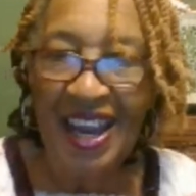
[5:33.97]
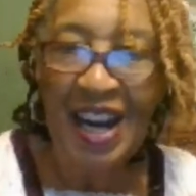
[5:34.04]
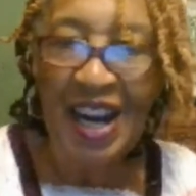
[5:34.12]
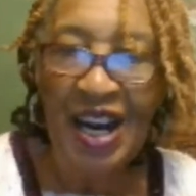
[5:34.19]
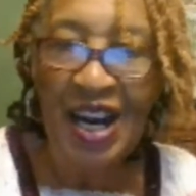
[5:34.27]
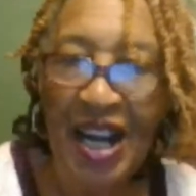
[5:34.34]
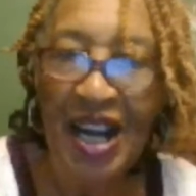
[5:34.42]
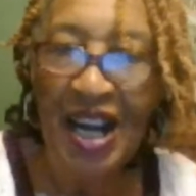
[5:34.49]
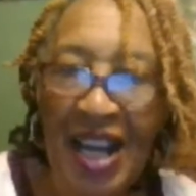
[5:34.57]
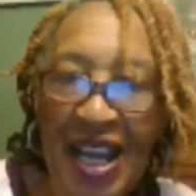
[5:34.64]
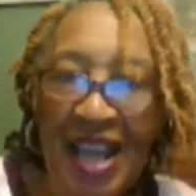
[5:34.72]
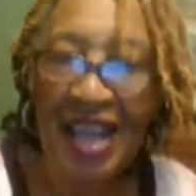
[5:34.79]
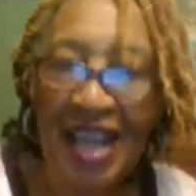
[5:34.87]

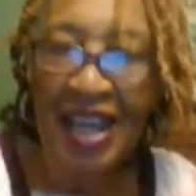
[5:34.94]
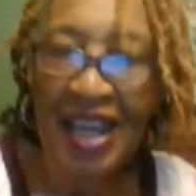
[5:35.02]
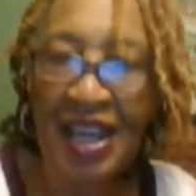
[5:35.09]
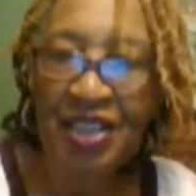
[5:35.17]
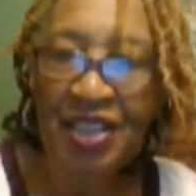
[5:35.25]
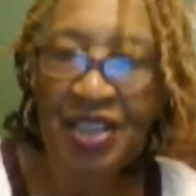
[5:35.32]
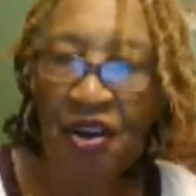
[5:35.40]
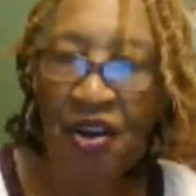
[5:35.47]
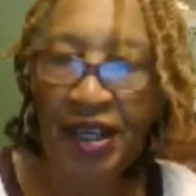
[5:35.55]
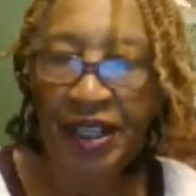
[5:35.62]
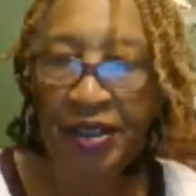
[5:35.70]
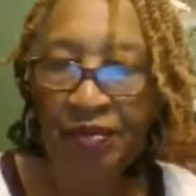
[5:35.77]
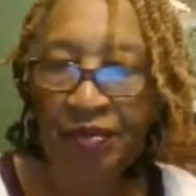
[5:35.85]
Hey, daughter,
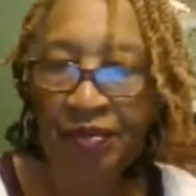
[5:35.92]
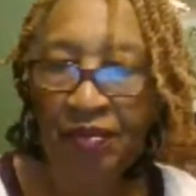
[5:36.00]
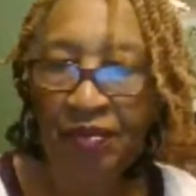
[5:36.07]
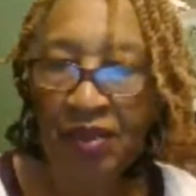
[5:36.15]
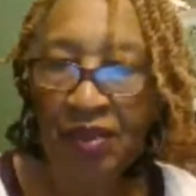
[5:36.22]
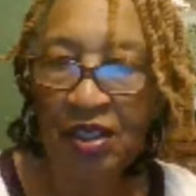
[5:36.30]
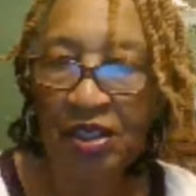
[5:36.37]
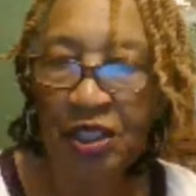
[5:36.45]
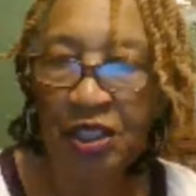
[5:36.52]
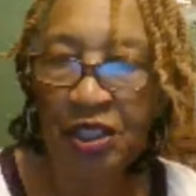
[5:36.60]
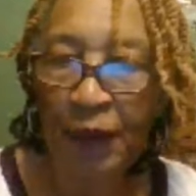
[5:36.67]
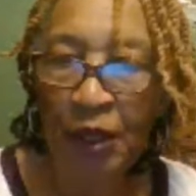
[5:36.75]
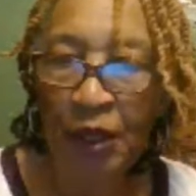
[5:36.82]
don't you supposed to
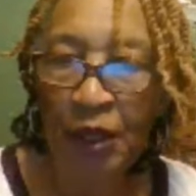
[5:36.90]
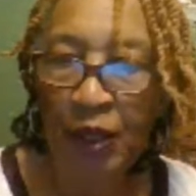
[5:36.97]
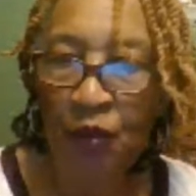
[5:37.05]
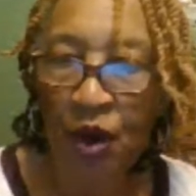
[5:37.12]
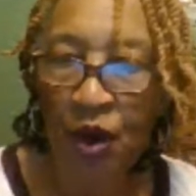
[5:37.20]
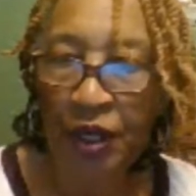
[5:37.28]
be working?